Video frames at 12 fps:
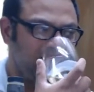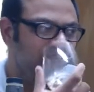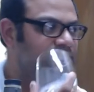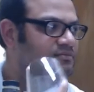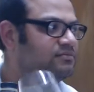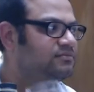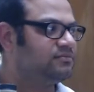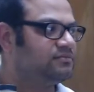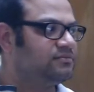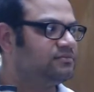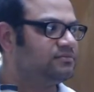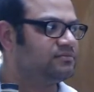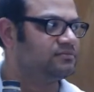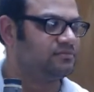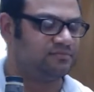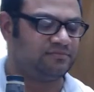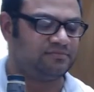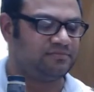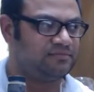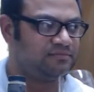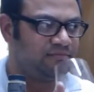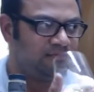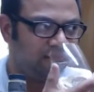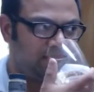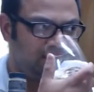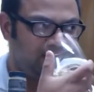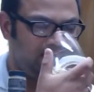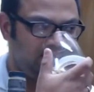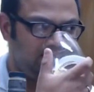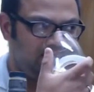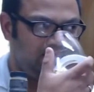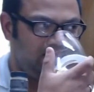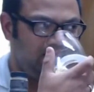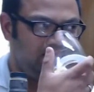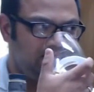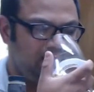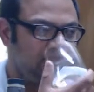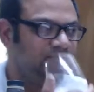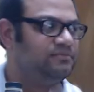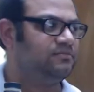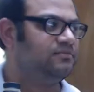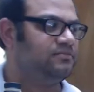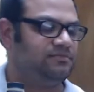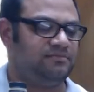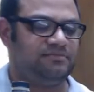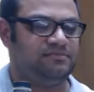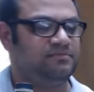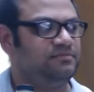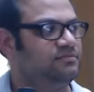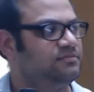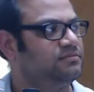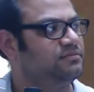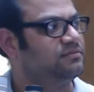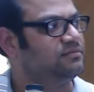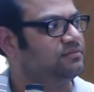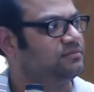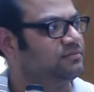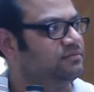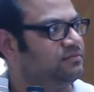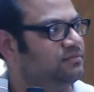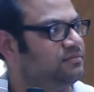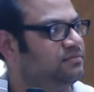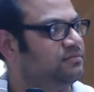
[no speech]